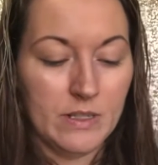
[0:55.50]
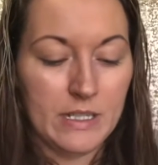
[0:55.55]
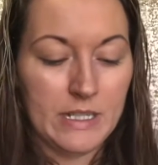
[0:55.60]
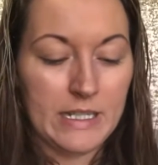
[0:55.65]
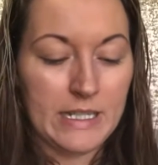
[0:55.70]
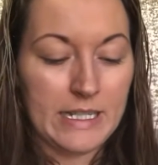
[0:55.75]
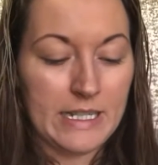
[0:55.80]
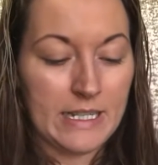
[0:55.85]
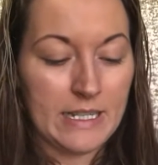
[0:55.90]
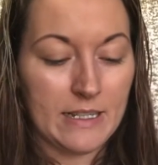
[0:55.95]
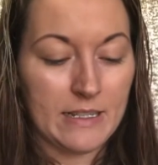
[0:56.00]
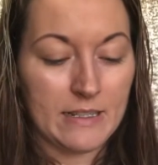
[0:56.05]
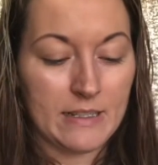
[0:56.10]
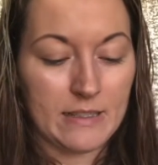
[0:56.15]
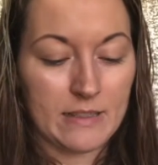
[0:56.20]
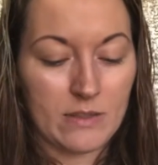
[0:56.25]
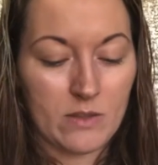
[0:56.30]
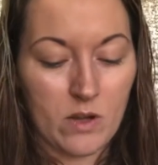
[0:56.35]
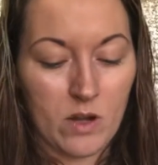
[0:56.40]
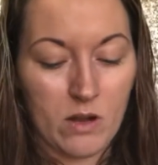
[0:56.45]

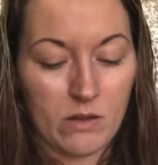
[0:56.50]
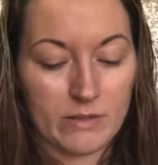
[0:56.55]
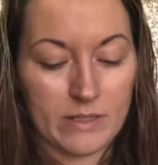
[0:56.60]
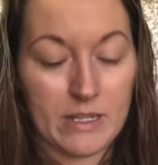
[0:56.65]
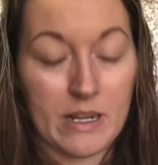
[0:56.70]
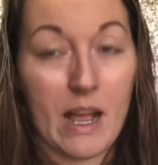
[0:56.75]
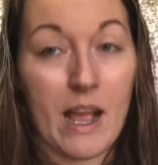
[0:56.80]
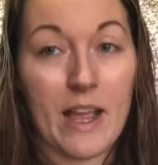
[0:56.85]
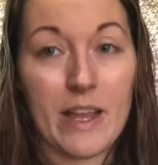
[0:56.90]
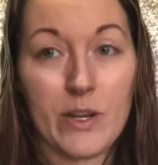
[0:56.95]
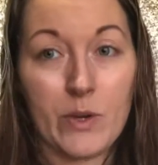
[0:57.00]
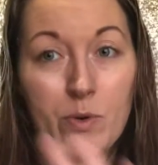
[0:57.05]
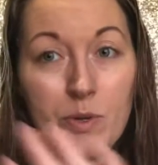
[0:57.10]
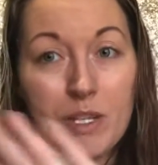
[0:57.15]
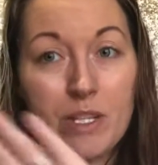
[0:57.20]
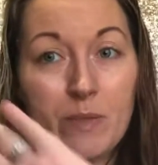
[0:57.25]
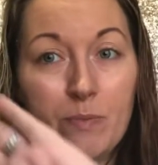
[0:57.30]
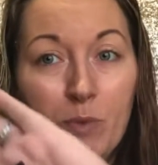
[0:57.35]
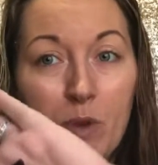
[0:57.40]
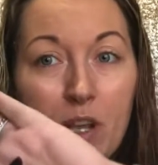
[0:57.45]
is called an eye
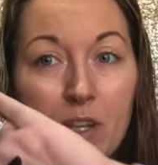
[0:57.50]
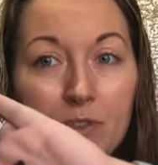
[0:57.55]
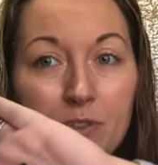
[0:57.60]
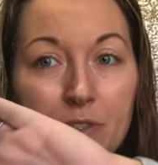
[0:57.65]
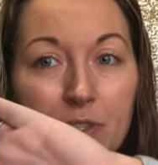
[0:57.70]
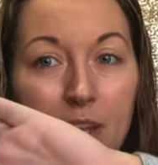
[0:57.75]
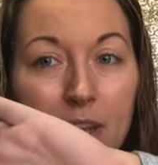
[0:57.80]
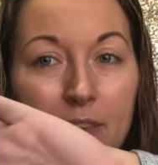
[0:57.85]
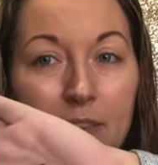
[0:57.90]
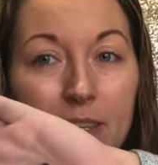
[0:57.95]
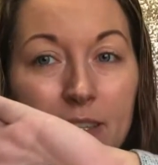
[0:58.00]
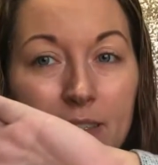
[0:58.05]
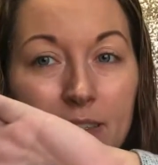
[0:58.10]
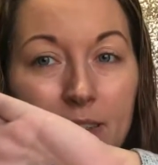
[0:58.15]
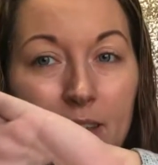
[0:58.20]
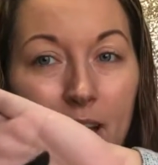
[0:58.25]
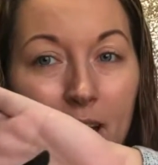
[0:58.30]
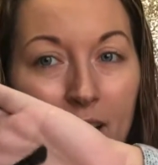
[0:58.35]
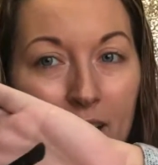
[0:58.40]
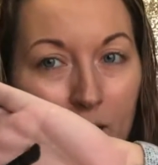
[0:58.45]
crease brush. Now this
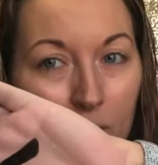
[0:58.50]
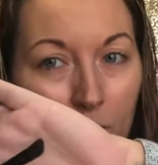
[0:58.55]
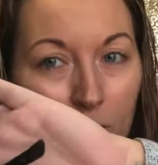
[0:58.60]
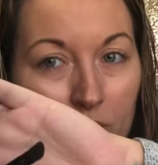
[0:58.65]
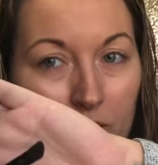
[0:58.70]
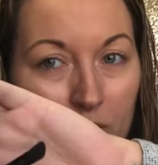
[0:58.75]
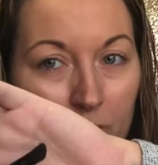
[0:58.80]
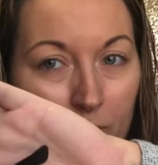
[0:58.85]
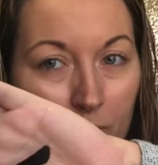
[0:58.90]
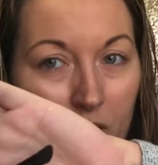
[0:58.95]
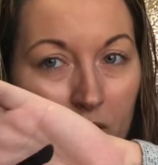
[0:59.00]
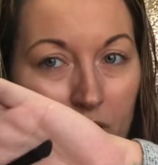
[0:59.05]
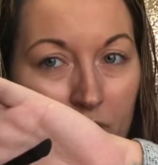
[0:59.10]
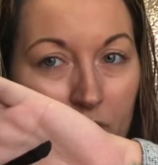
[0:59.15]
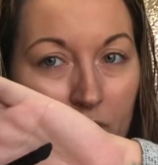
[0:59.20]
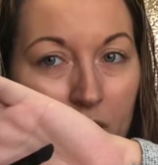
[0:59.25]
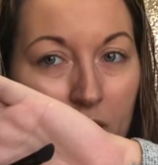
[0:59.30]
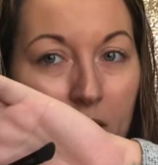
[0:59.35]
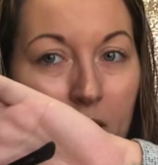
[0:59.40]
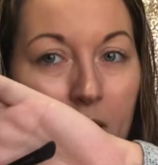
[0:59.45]
eye crease
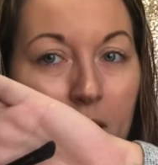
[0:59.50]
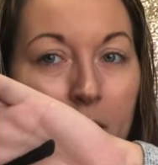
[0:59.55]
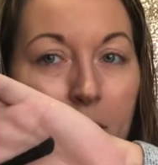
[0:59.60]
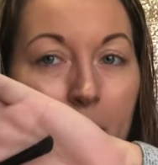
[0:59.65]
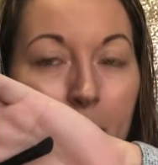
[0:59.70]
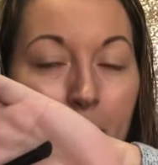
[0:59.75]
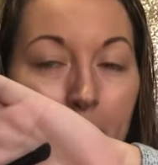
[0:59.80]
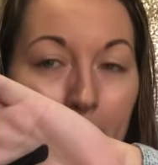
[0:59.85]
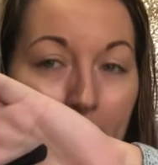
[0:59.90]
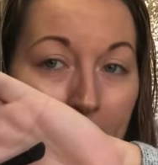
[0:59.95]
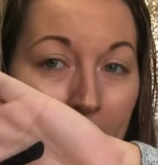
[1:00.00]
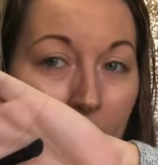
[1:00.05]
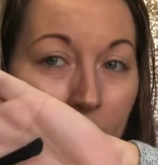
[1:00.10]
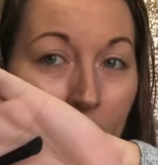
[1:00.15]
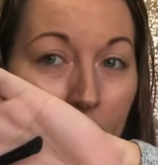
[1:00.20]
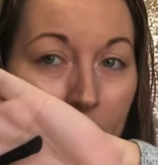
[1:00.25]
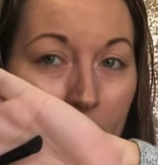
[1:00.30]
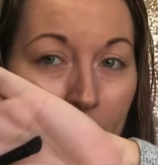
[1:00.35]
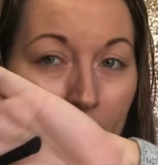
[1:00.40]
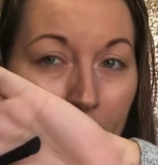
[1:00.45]
brush may
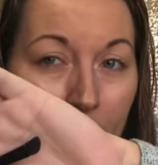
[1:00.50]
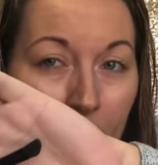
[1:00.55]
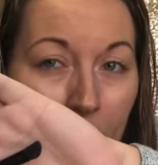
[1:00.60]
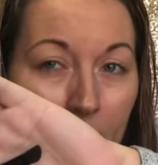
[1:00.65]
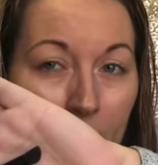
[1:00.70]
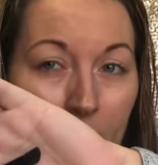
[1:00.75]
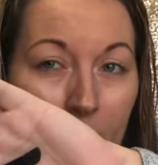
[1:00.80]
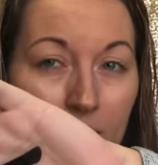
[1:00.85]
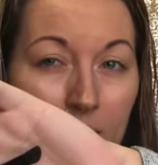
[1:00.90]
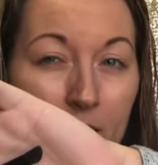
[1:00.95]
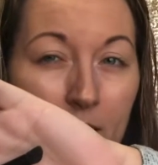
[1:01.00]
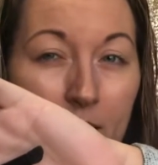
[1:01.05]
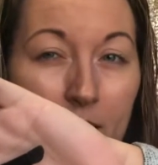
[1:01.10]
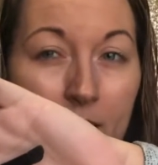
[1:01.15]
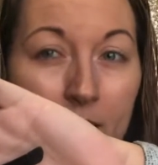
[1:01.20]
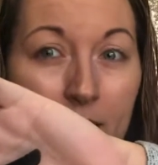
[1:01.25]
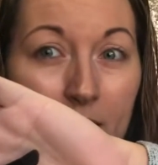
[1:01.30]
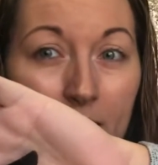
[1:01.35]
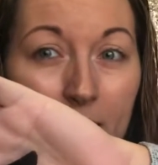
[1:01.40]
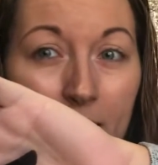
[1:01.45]
look different
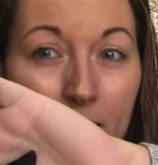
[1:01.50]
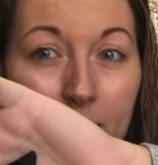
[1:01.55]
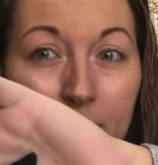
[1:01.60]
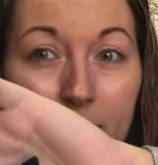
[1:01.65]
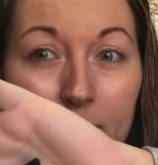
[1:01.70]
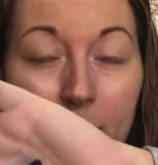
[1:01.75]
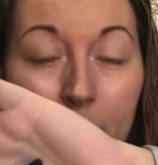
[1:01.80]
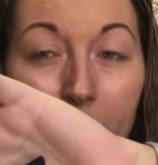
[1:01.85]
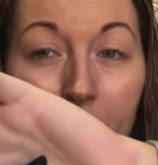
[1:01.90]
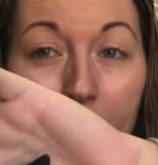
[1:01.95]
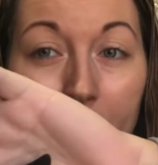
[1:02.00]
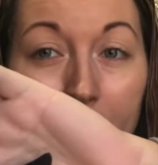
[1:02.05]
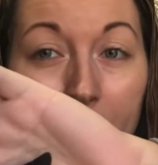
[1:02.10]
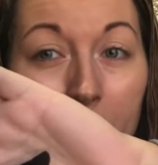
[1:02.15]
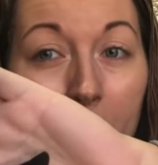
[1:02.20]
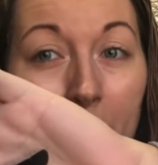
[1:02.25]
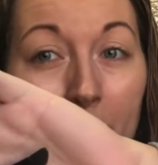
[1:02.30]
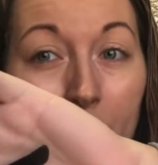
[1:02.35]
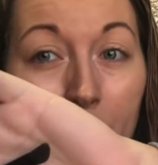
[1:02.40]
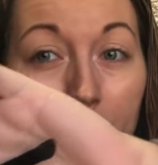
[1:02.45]
than some other
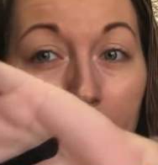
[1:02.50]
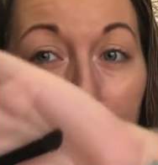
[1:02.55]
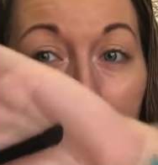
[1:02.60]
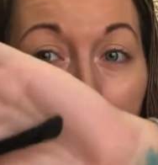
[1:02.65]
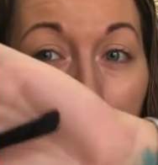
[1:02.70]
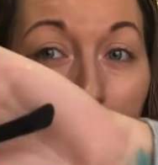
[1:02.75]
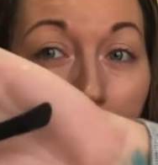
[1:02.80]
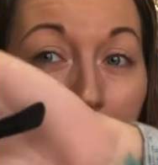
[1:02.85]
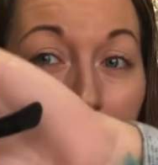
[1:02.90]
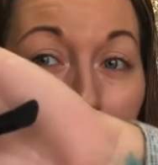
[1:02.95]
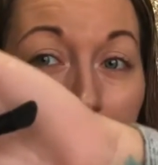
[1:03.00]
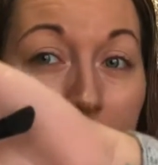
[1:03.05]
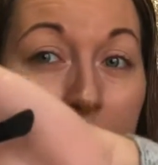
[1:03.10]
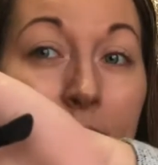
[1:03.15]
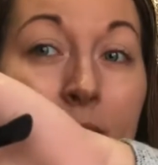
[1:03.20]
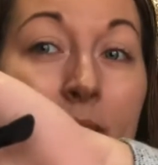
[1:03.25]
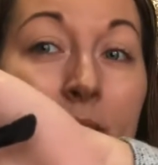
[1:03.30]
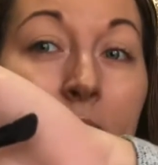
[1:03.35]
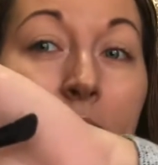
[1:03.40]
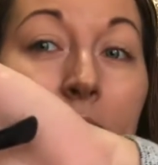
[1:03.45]
eye crease brushes